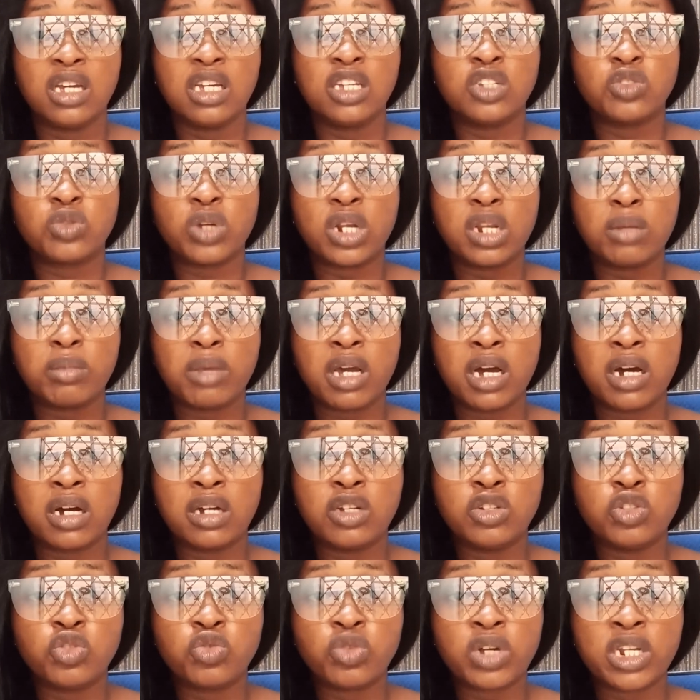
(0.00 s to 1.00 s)

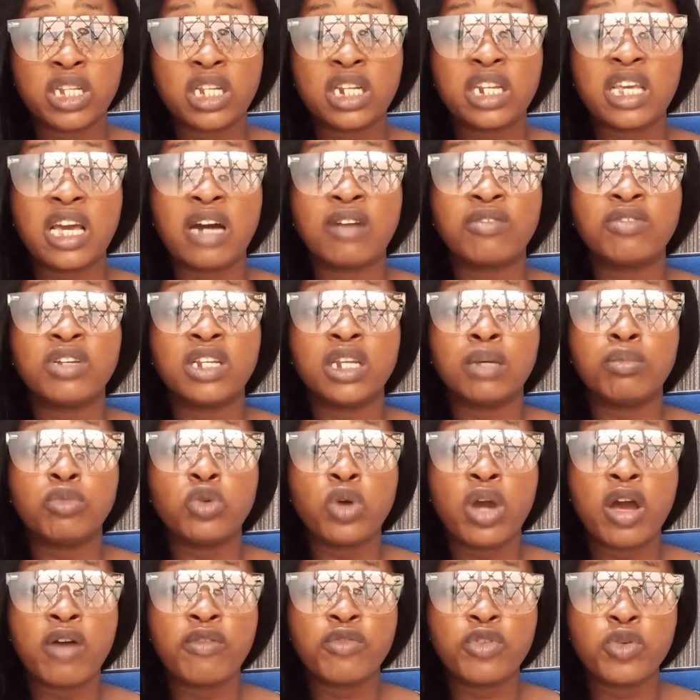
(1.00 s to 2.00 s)
It's readily
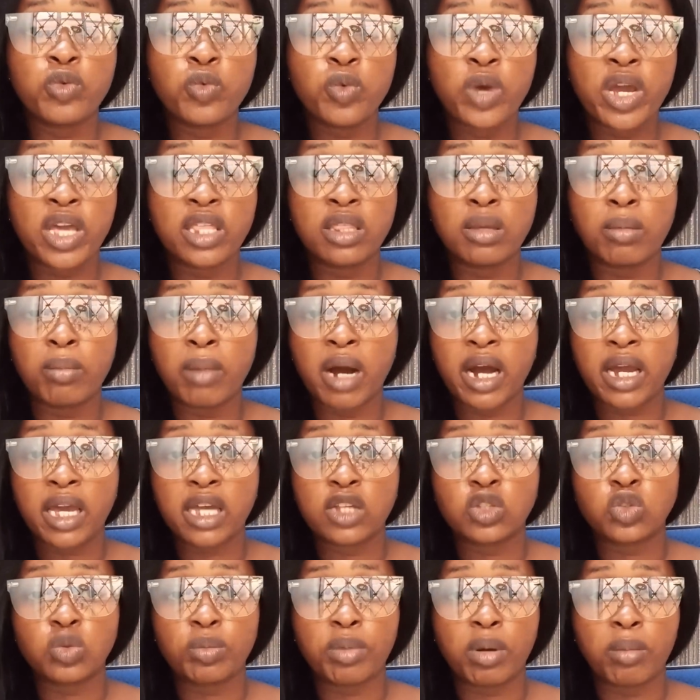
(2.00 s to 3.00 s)
available everywhere in the
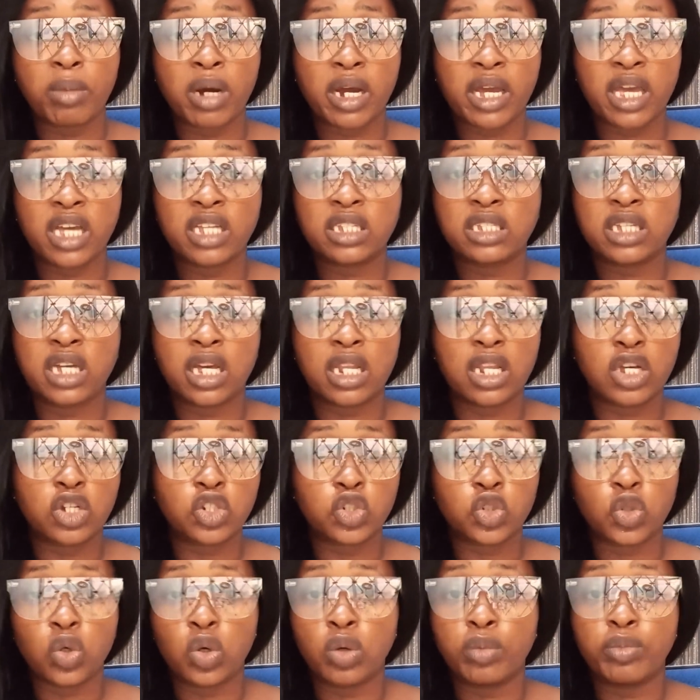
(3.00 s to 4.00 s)
market, supermarket, Ghana
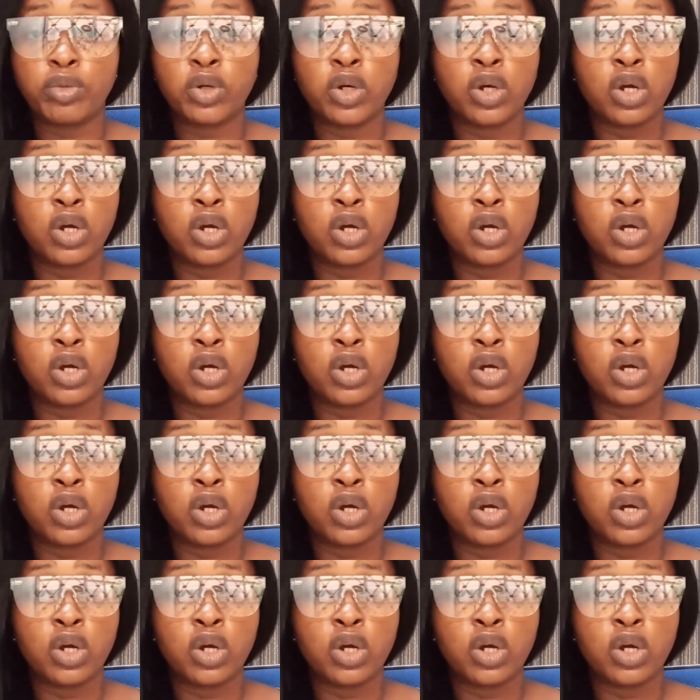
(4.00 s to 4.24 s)
shop,